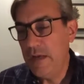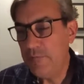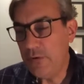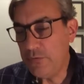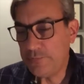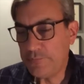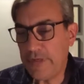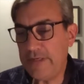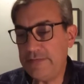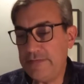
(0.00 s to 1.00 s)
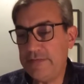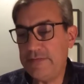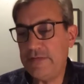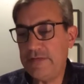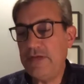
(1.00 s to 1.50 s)
Both phrases
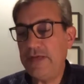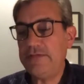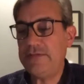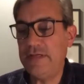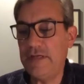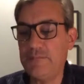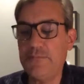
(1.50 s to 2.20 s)
suggesting a